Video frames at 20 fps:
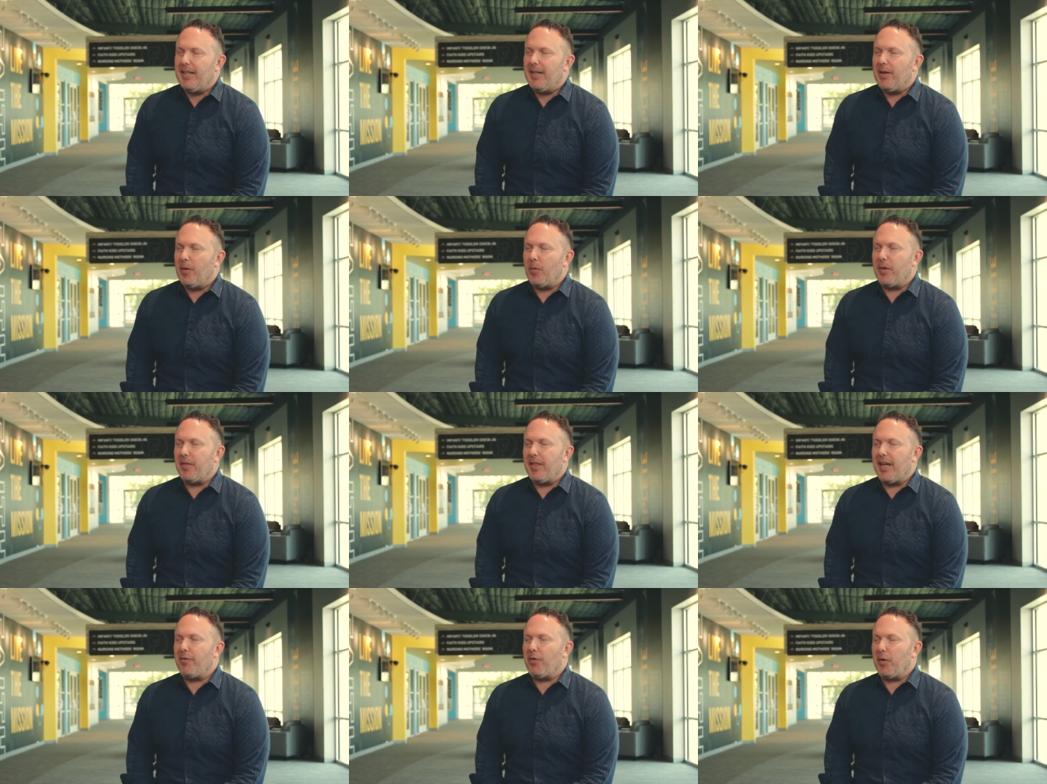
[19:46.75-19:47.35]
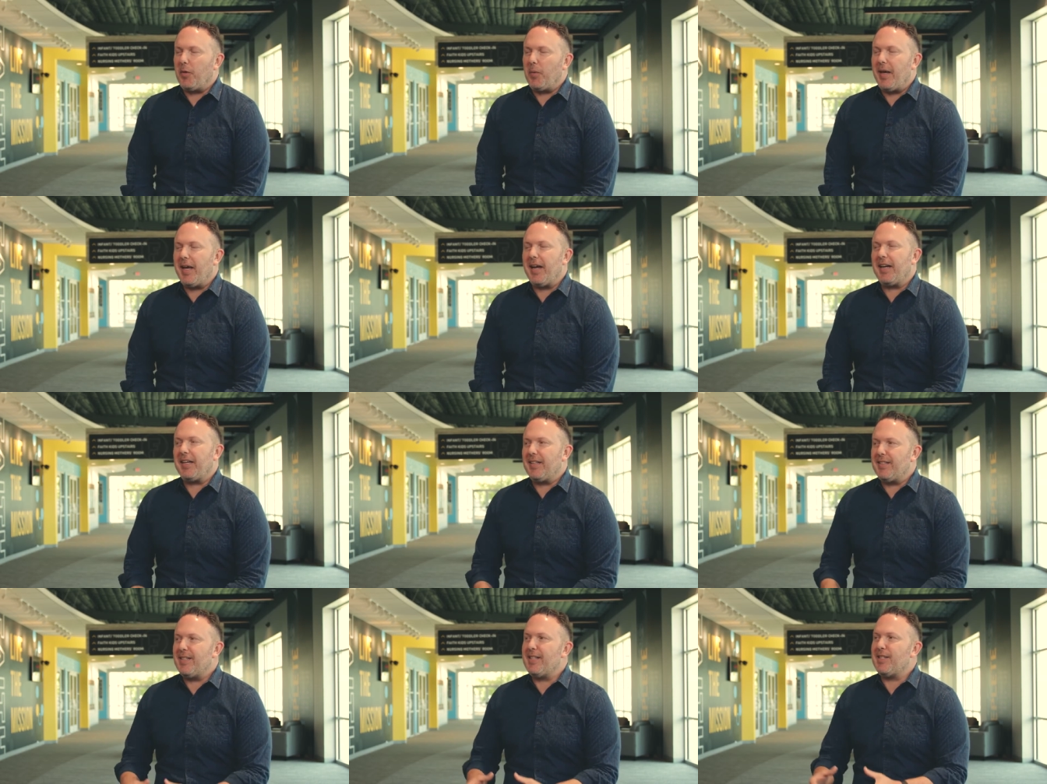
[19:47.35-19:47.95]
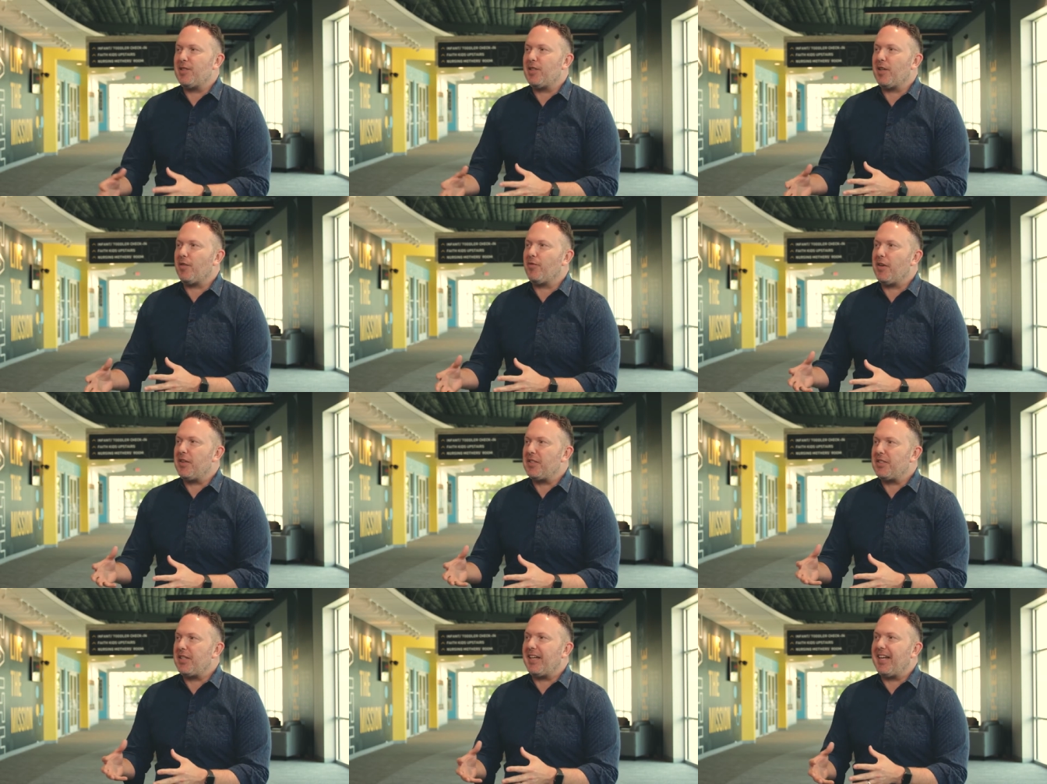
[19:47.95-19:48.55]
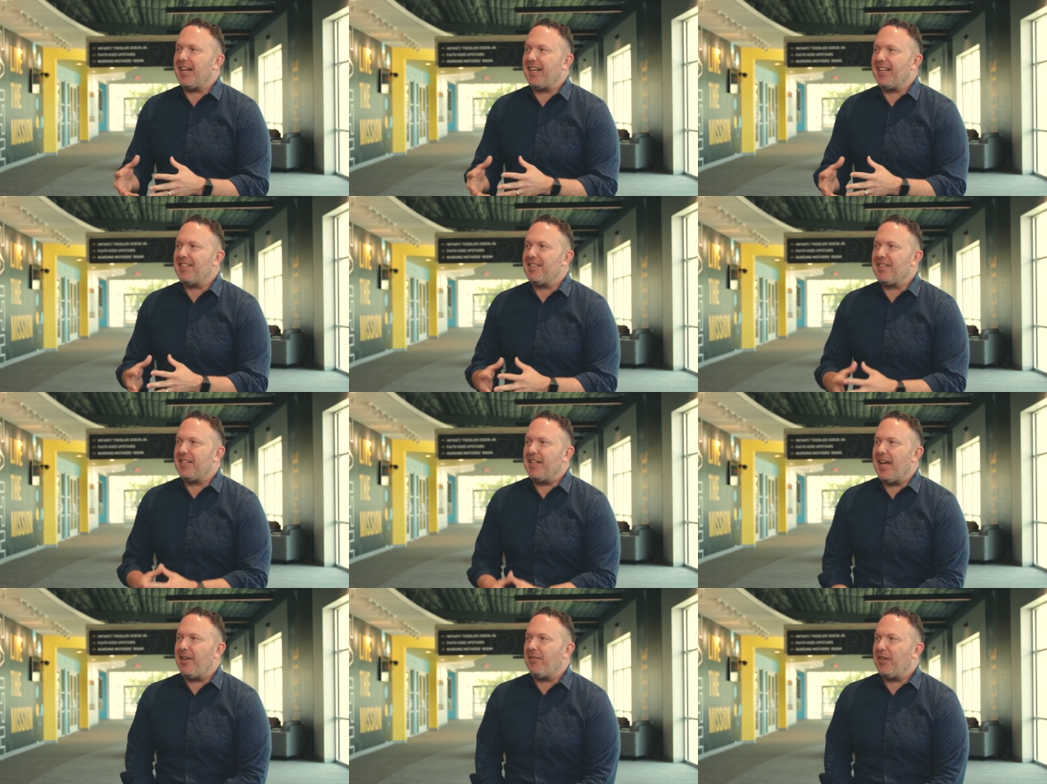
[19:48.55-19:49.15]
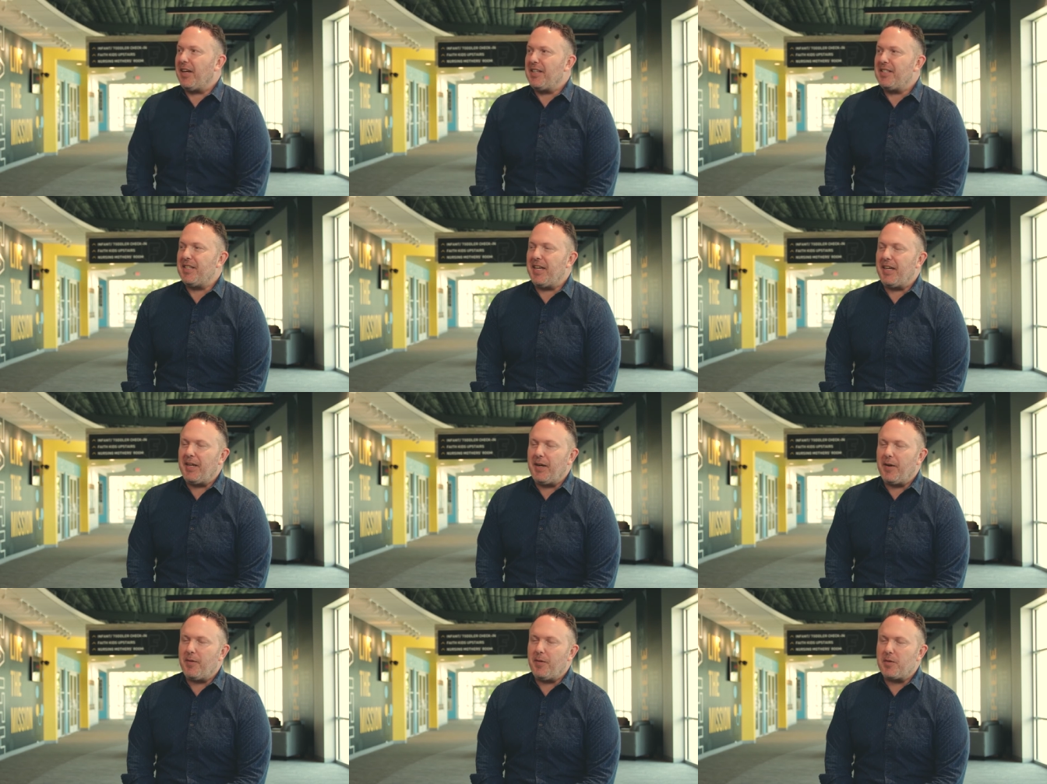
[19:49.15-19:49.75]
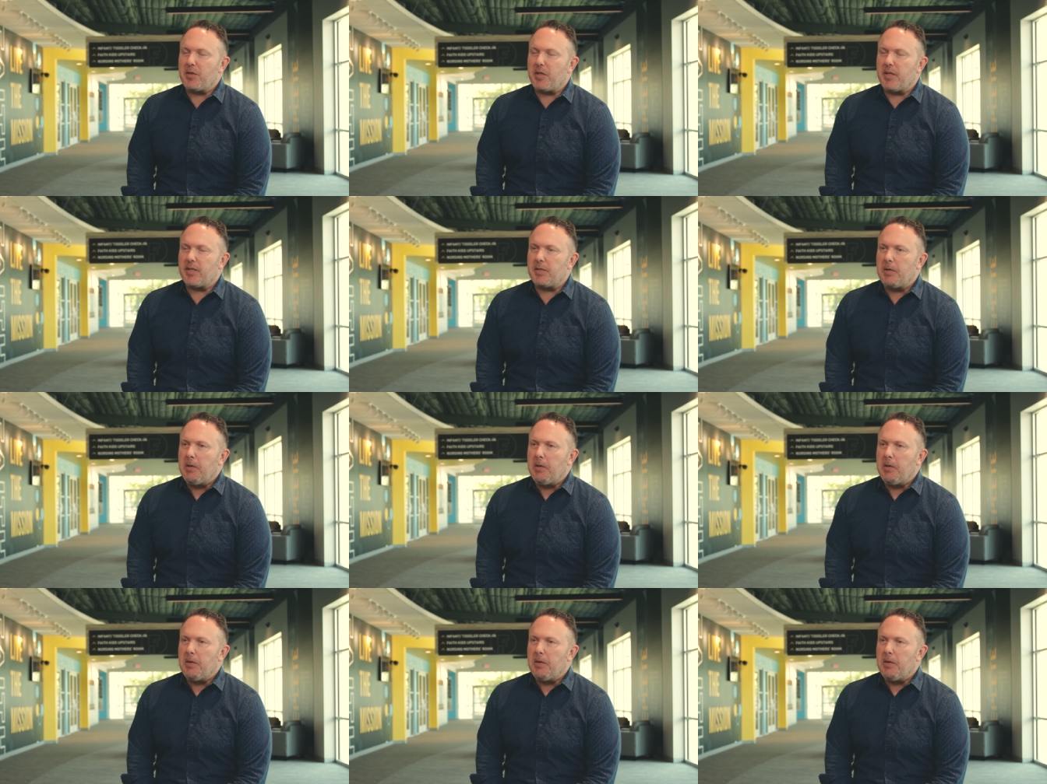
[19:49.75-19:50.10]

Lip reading: thankfully we had contingency funds to kind of navigate and take care of those things.